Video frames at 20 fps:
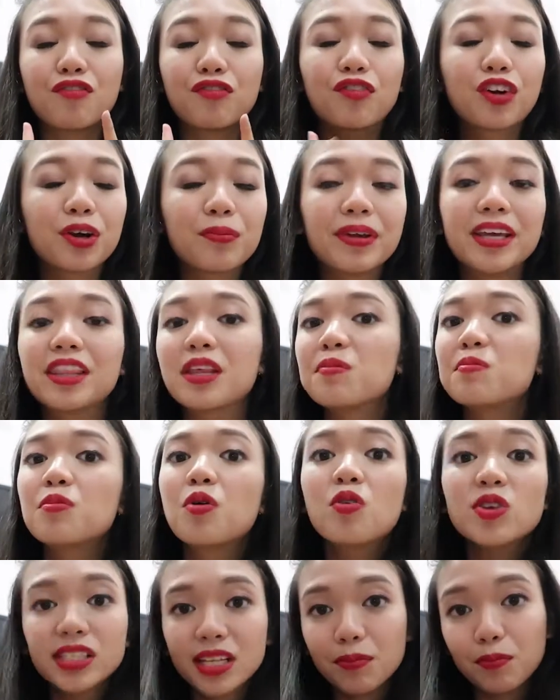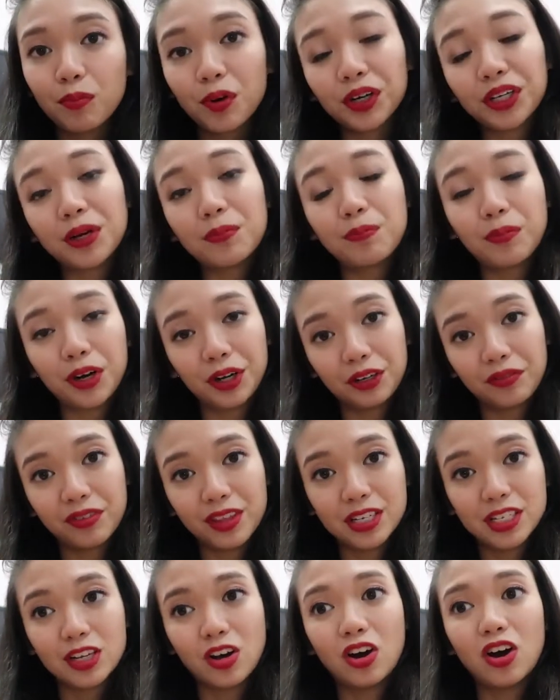For me, the most important part of
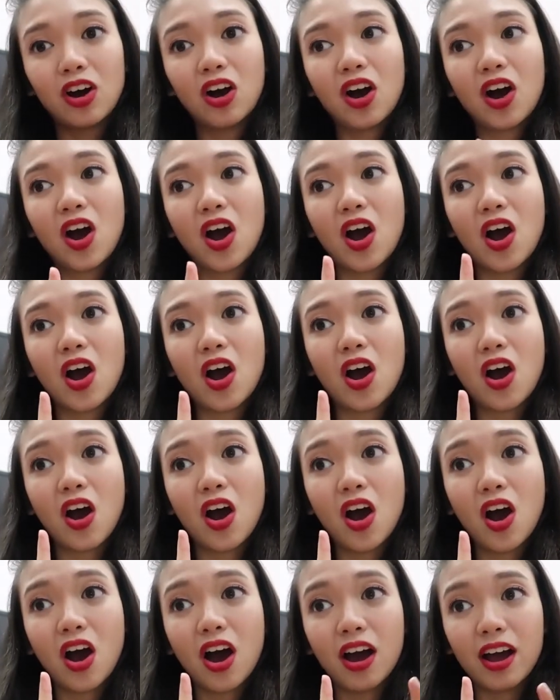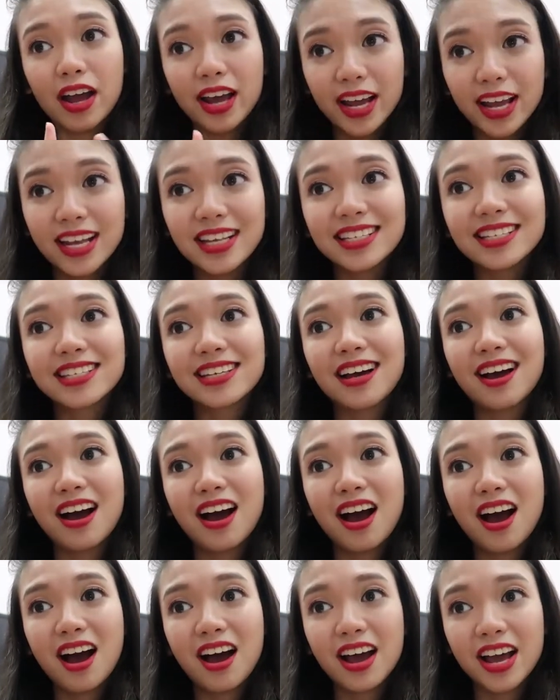the song is
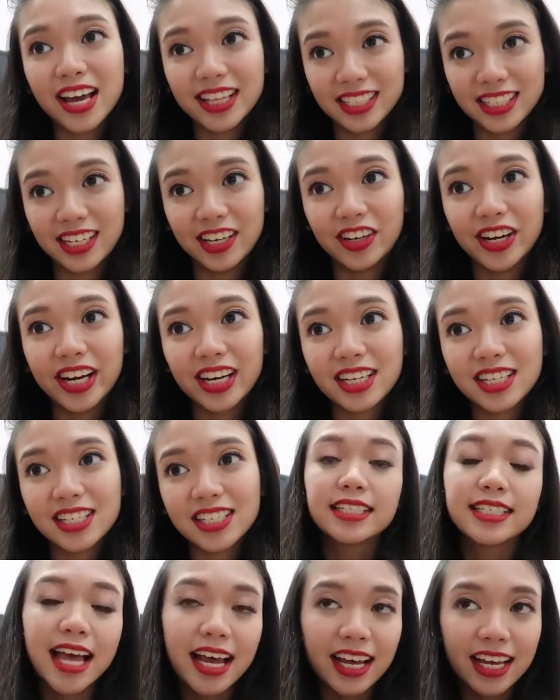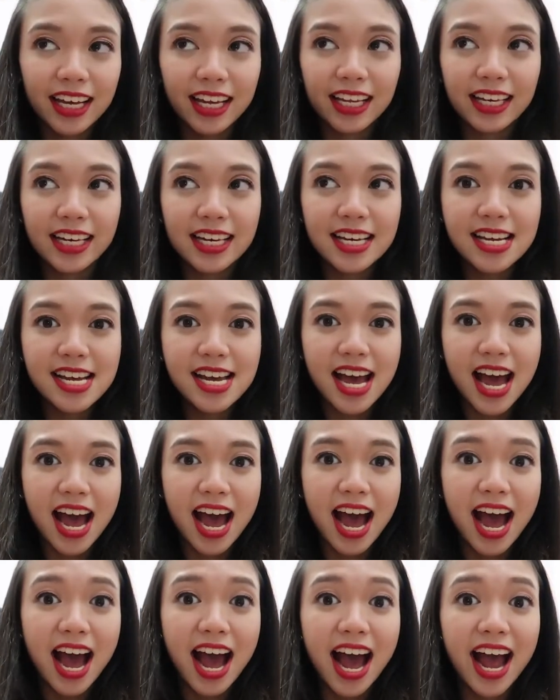its lyrics. Second,
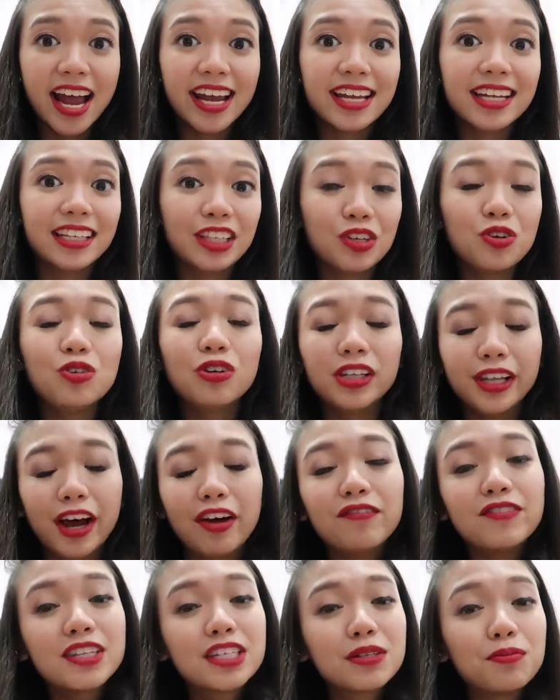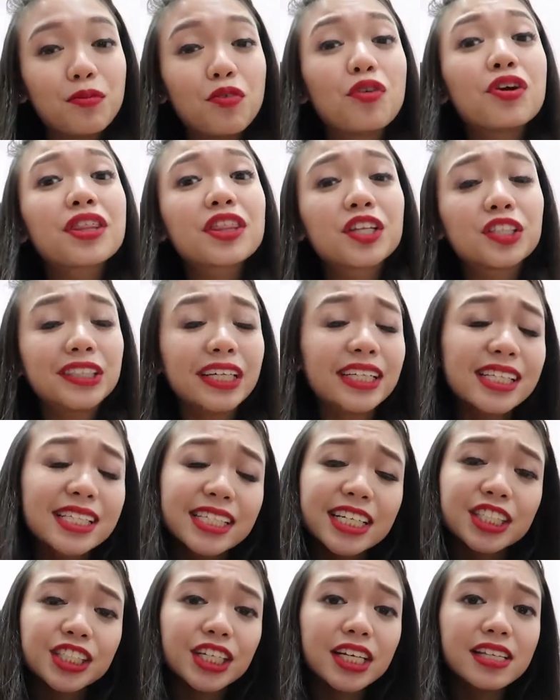I do love smooth
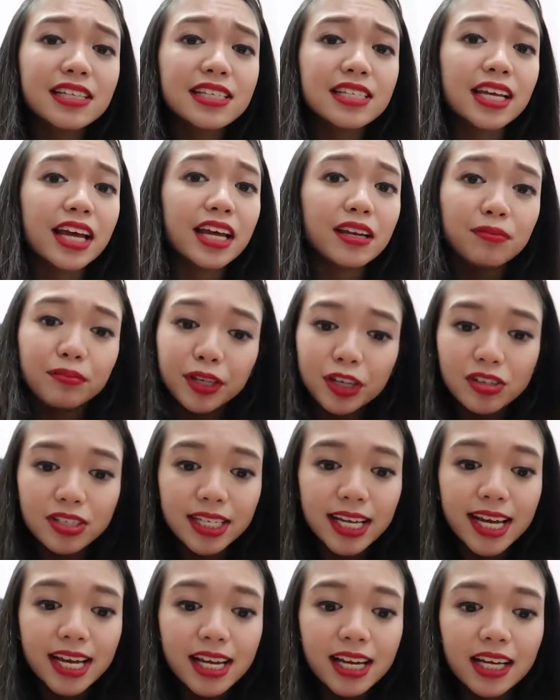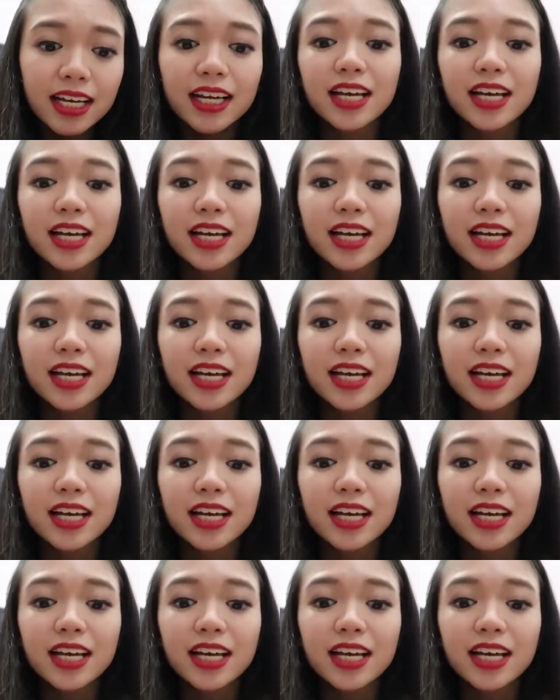transitions in music.